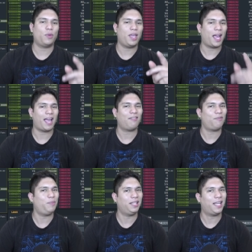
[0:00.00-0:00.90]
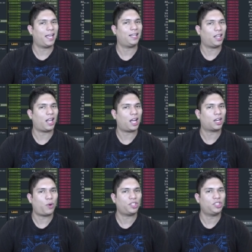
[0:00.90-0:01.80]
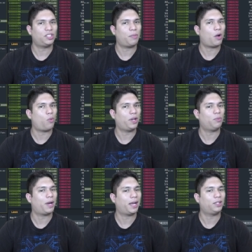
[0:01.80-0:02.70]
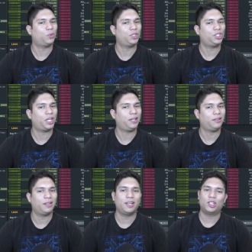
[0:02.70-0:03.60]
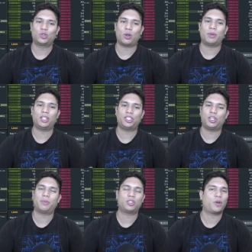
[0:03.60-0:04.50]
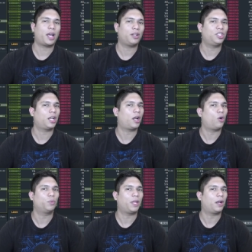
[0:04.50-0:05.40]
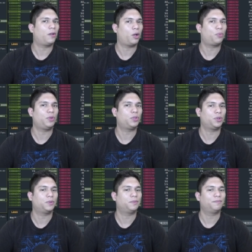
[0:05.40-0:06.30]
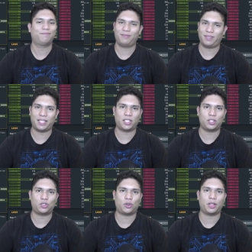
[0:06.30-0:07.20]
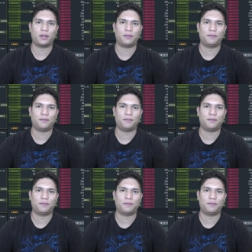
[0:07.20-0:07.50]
We have been getting a lot of questions about when to buy into Wanchain, so I'm going to share my strategy and I hope that'll help you too. Let's get started.